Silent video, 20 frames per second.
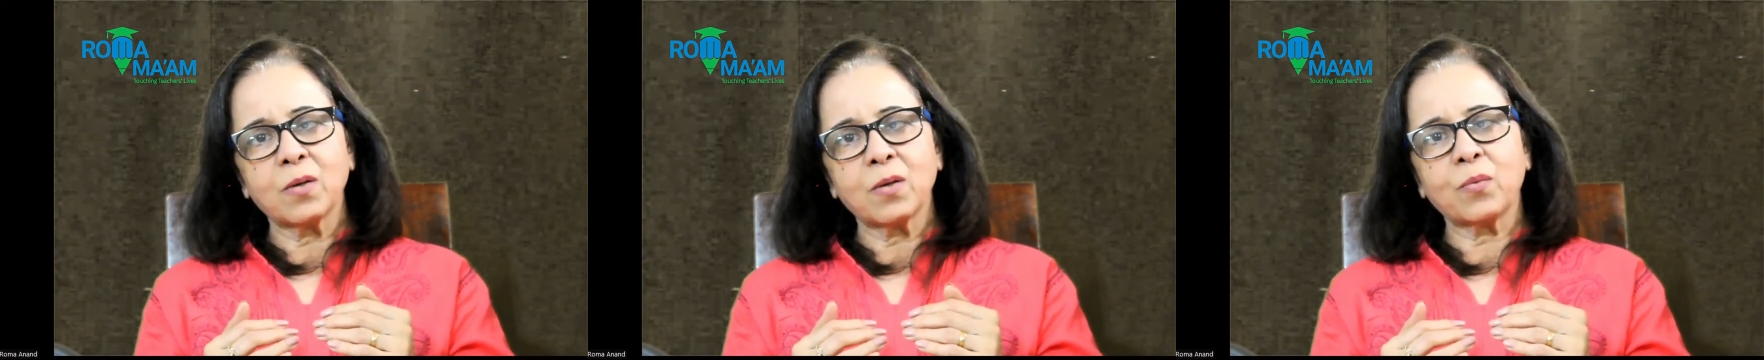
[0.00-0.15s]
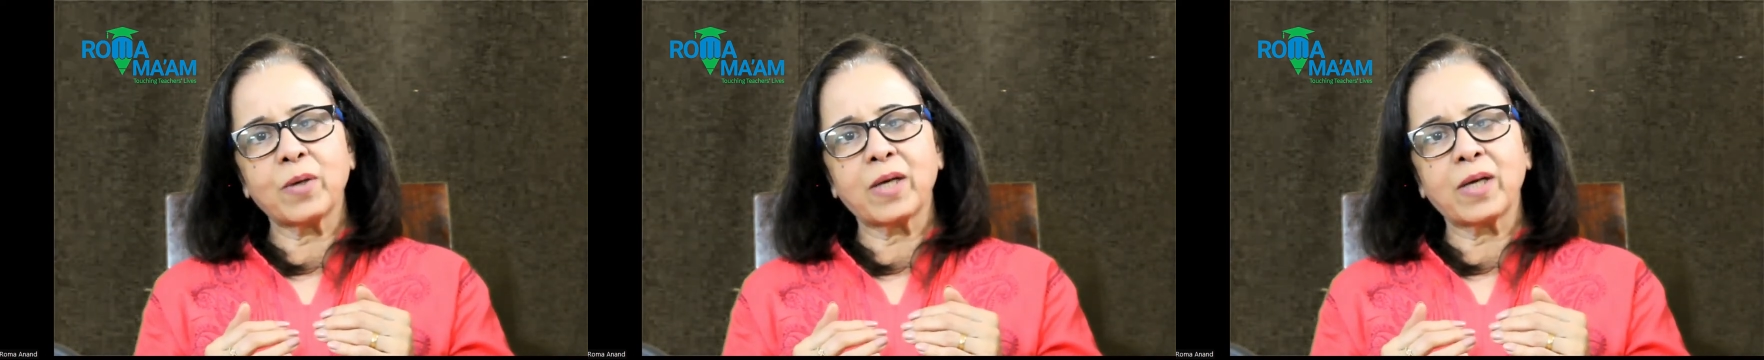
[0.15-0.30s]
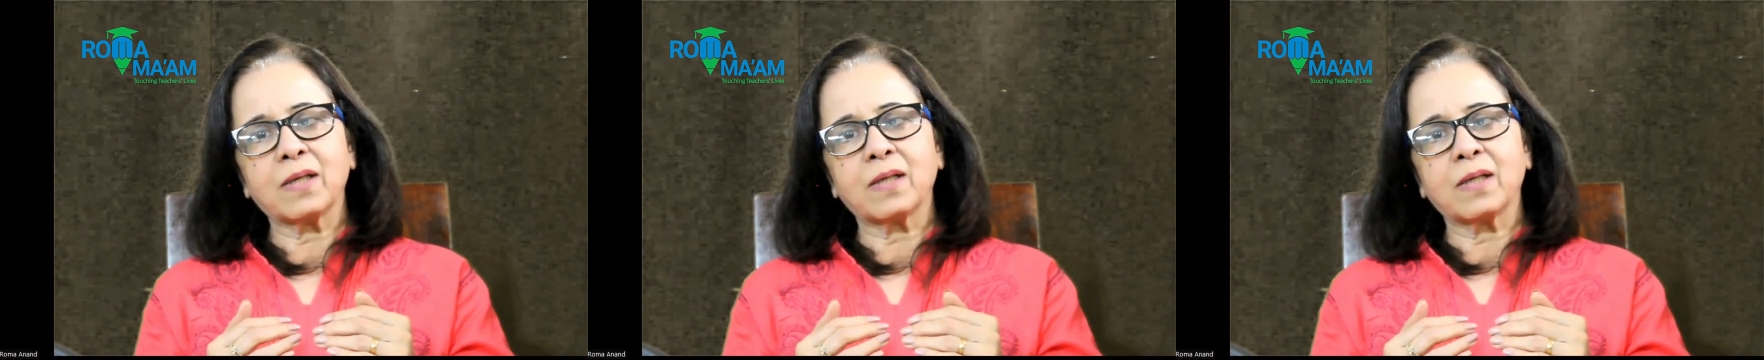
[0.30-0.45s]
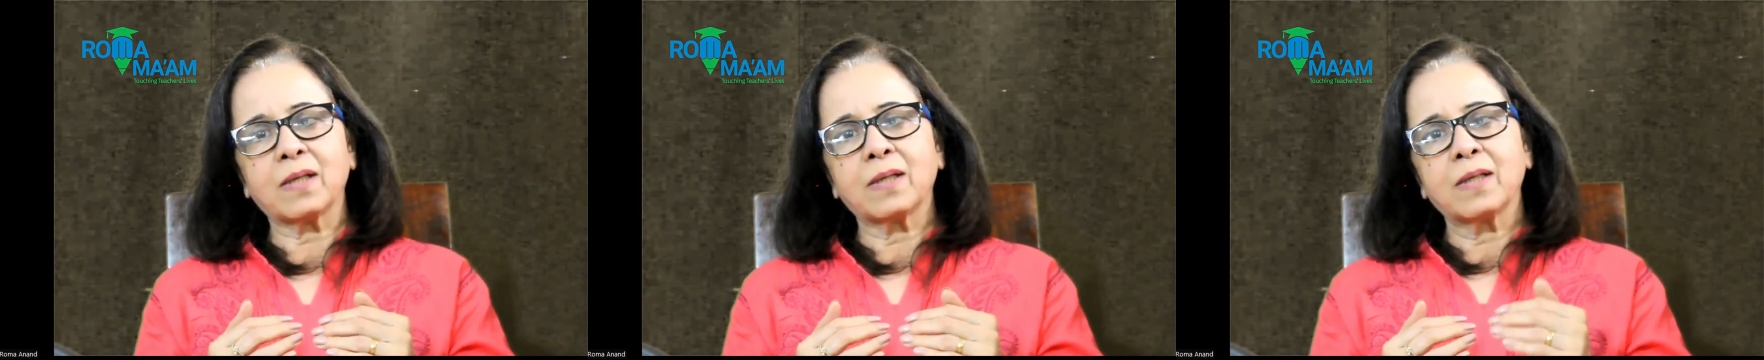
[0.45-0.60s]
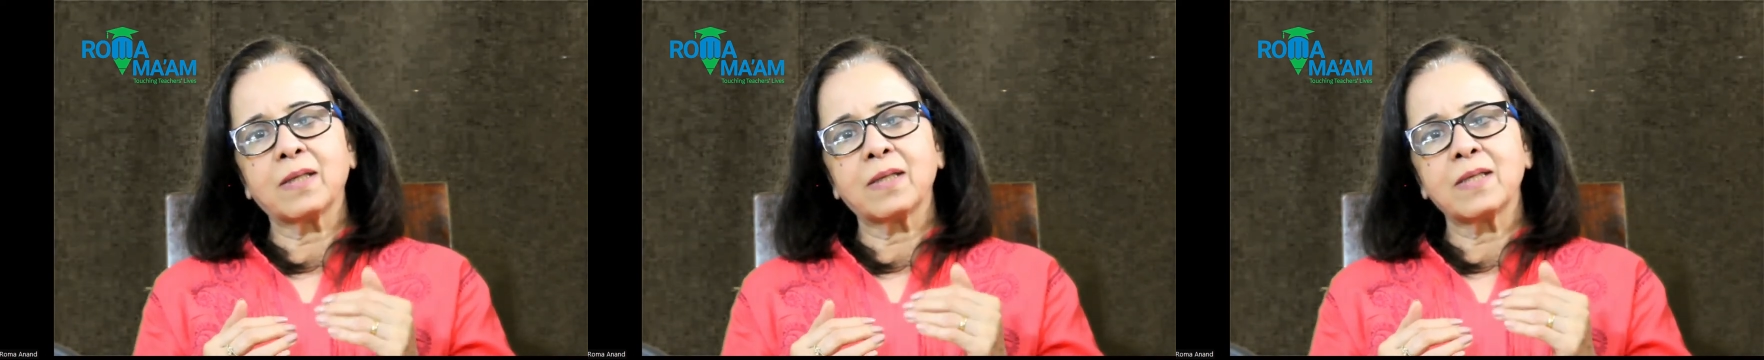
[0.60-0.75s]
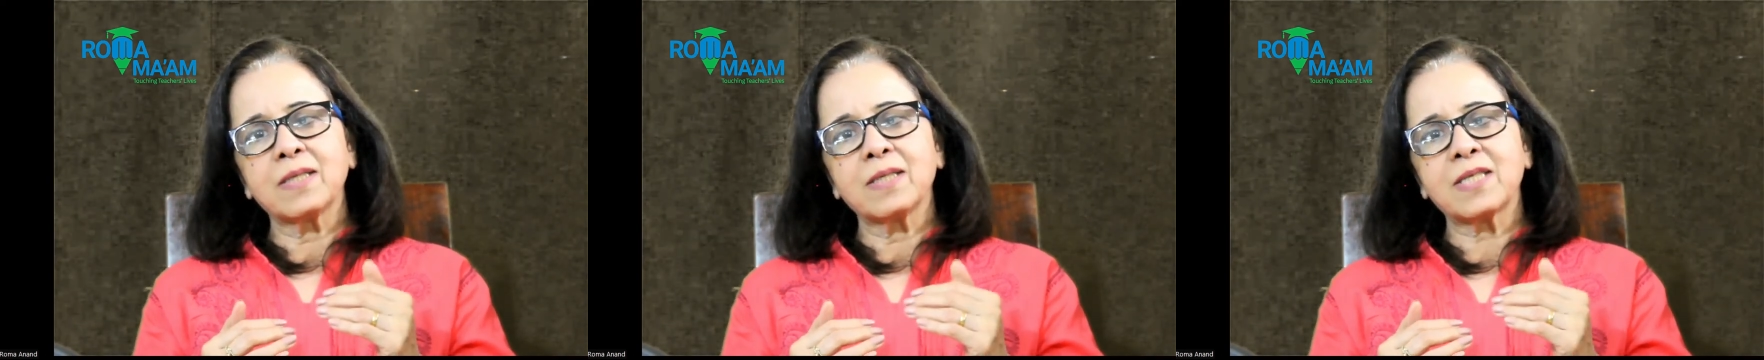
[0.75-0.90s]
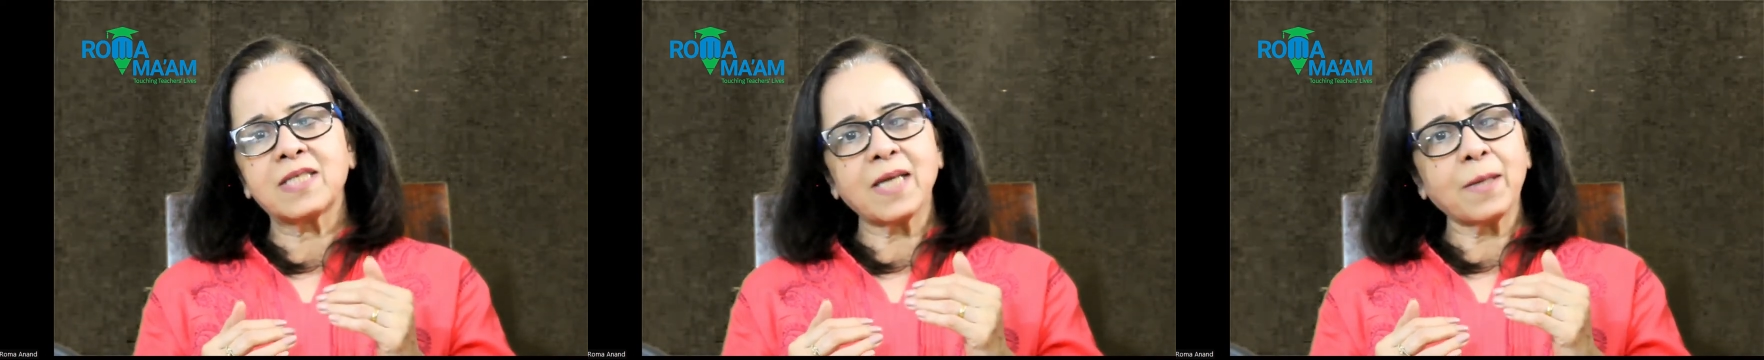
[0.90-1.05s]
Well,
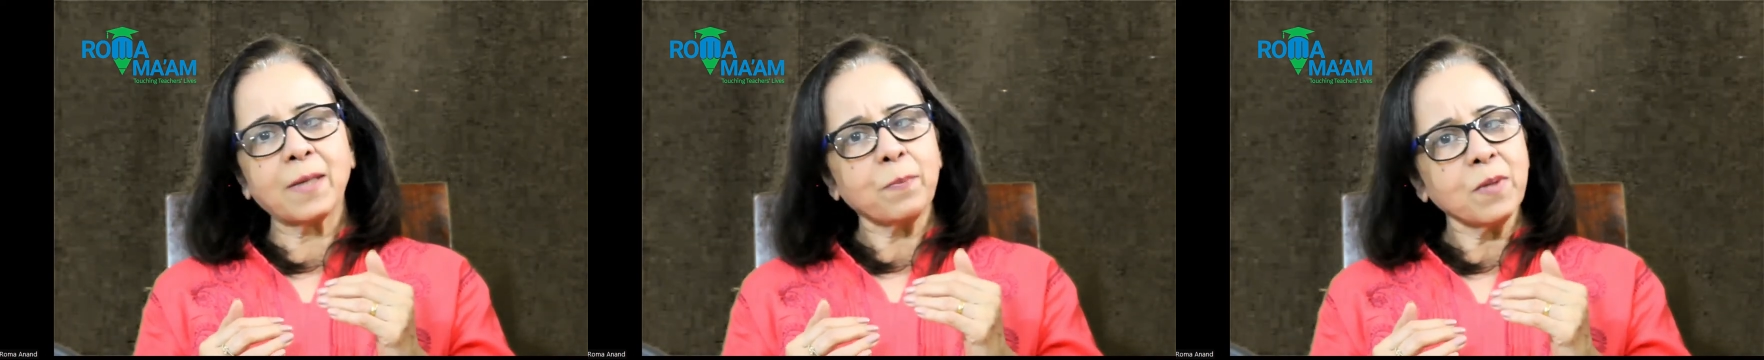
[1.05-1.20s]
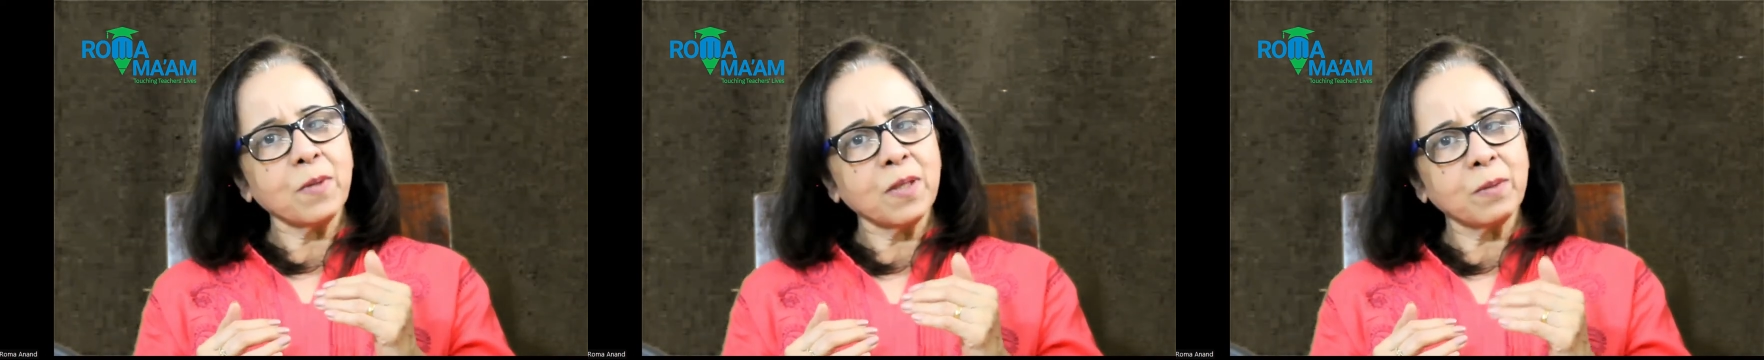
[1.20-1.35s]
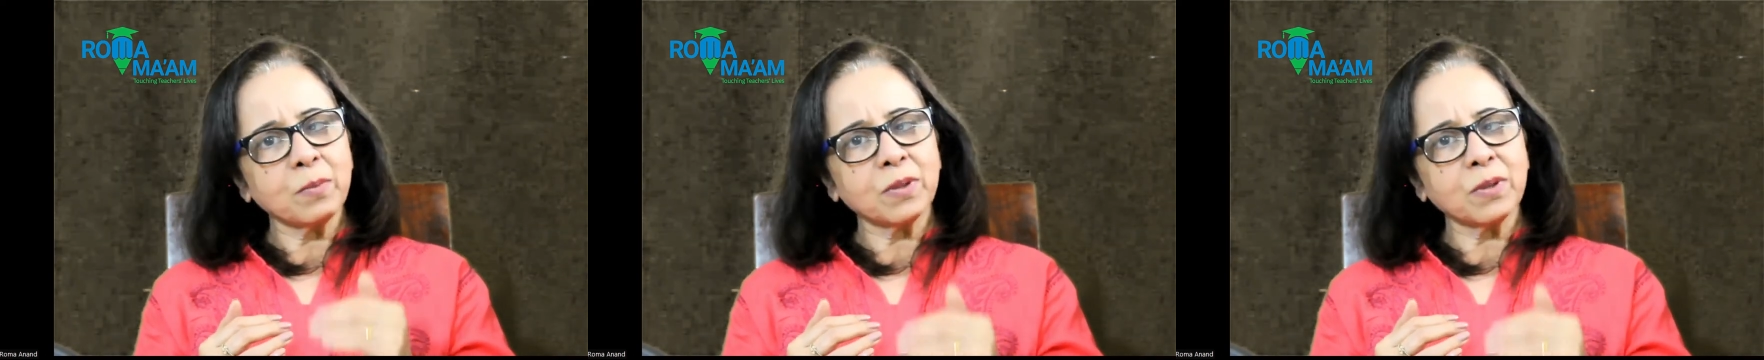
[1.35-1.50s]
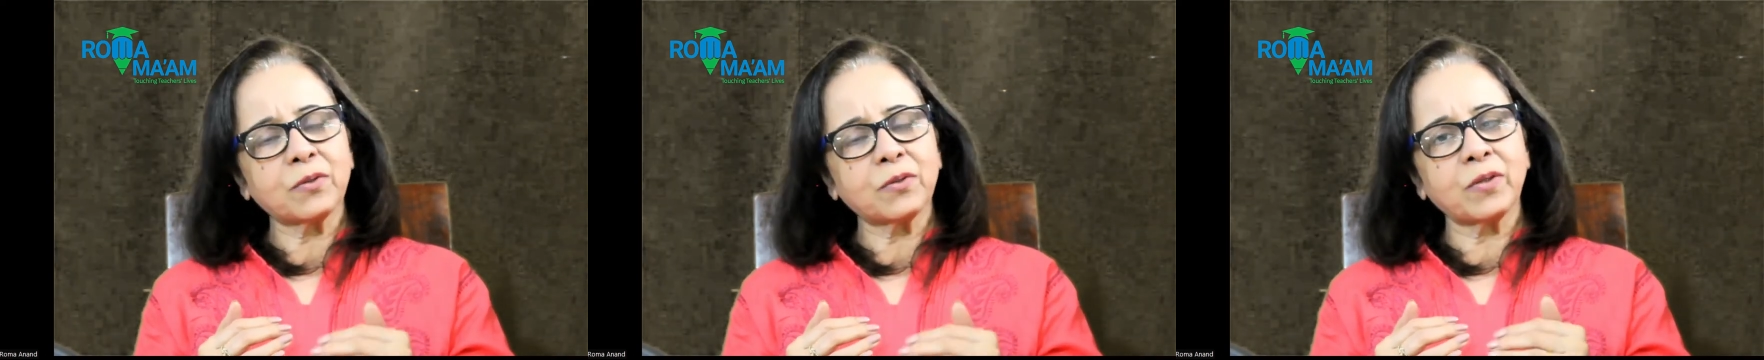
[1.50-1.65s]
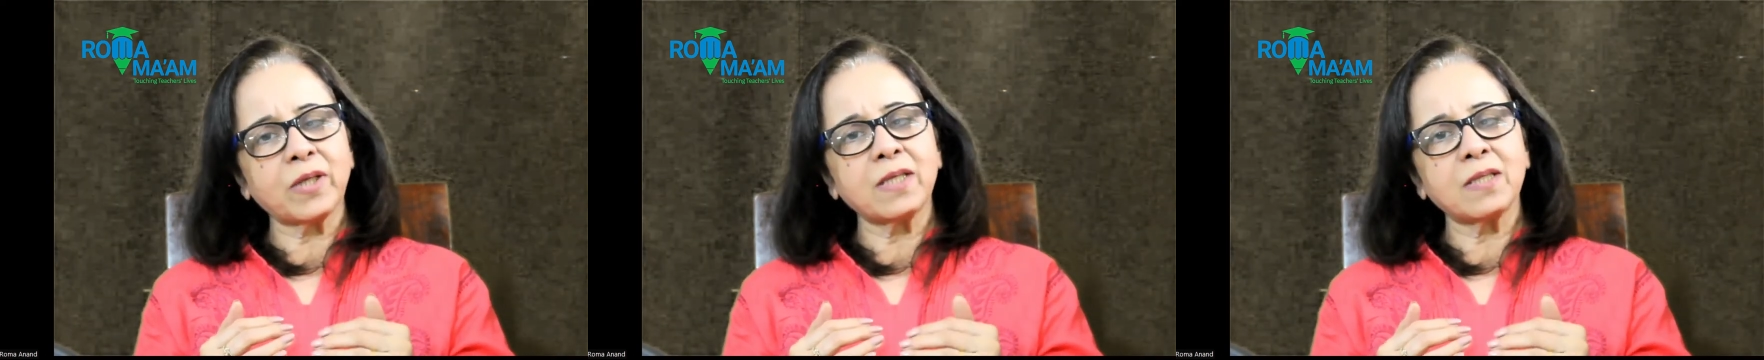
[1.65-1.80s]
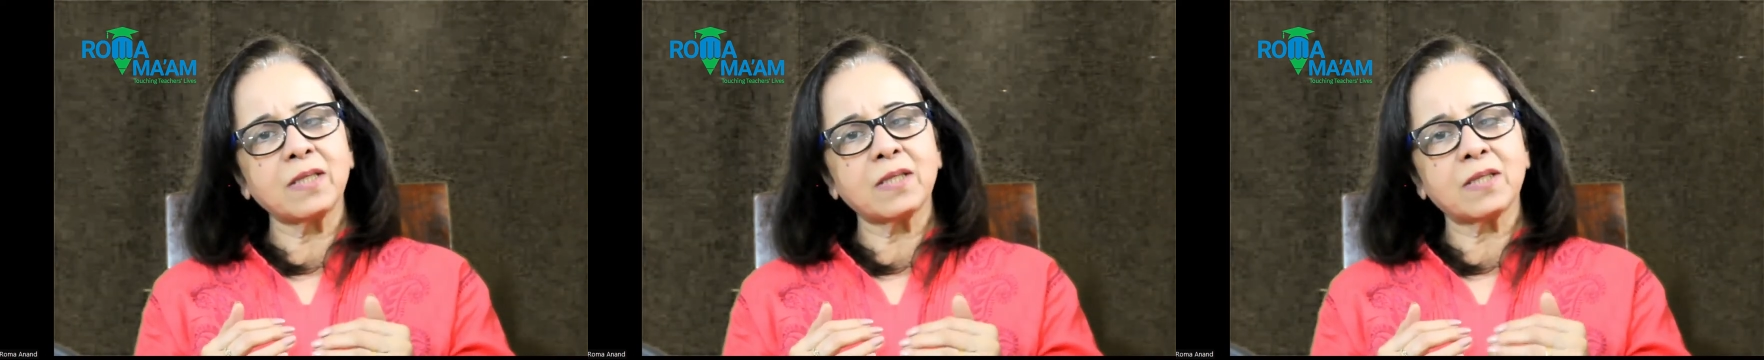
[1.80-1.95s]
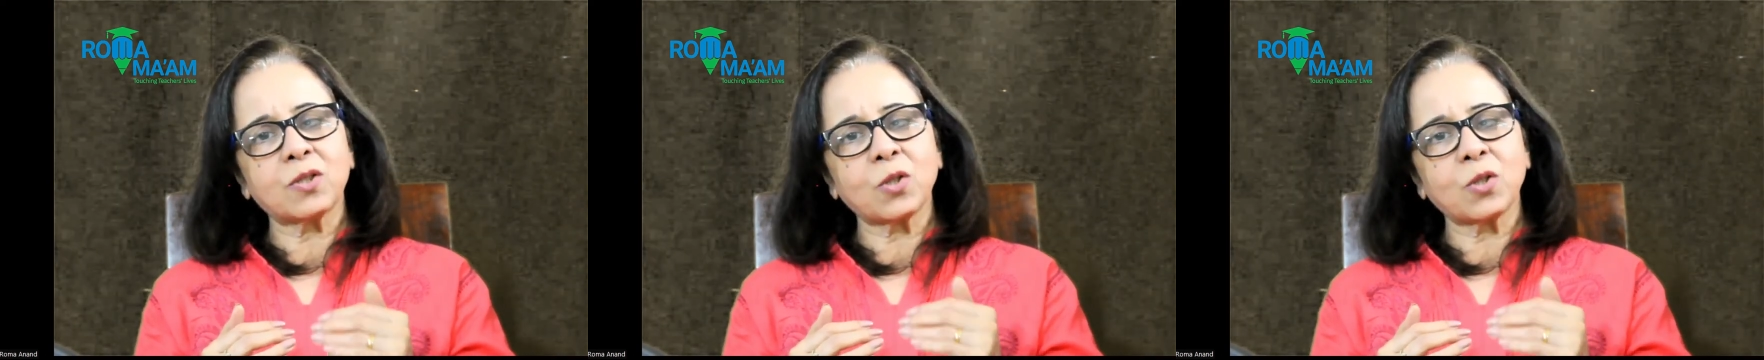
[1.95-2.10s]
step number
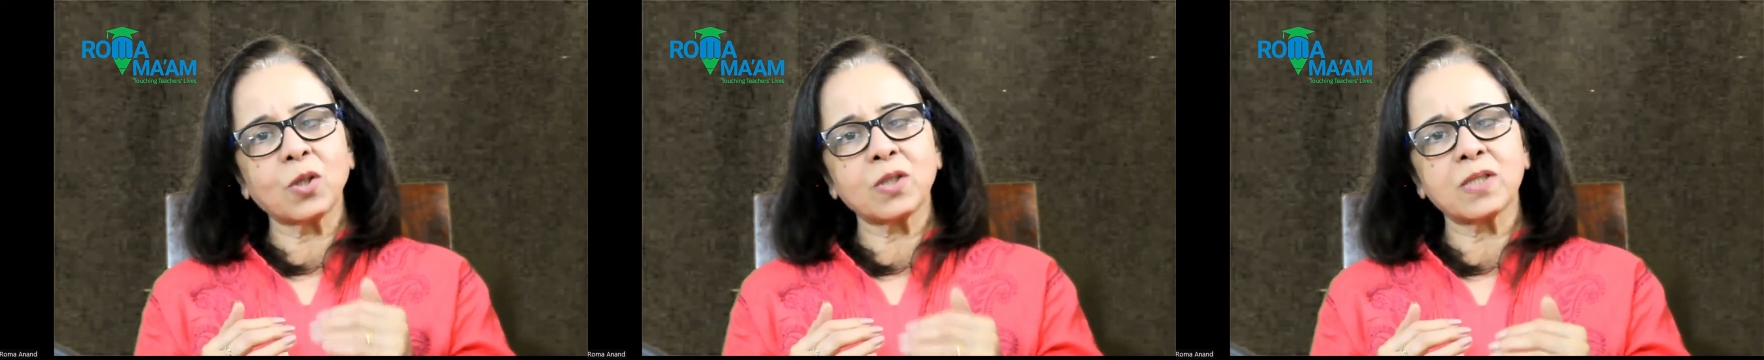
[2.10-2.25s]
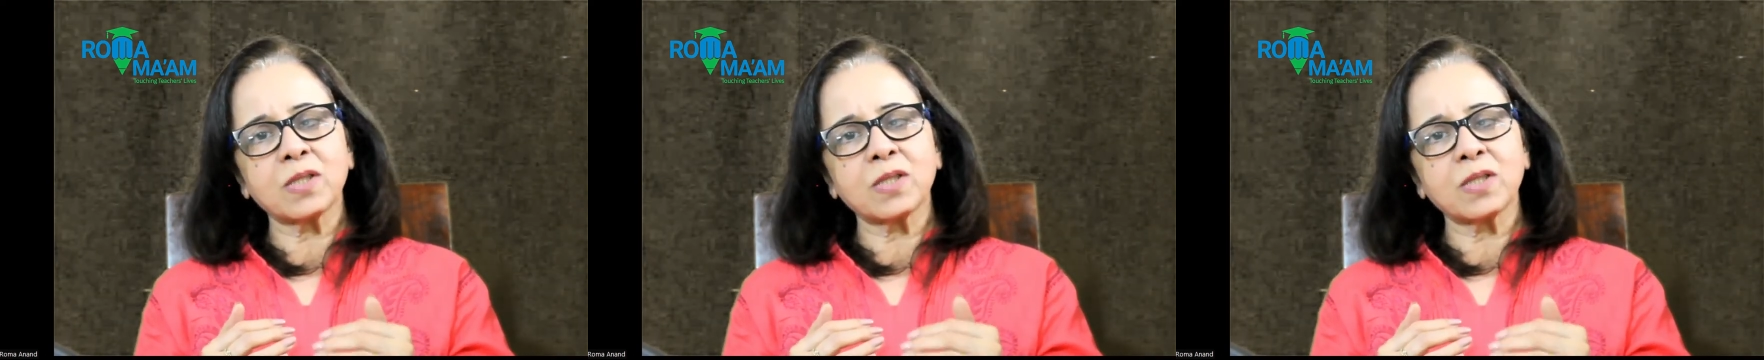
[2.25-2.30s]
3 talks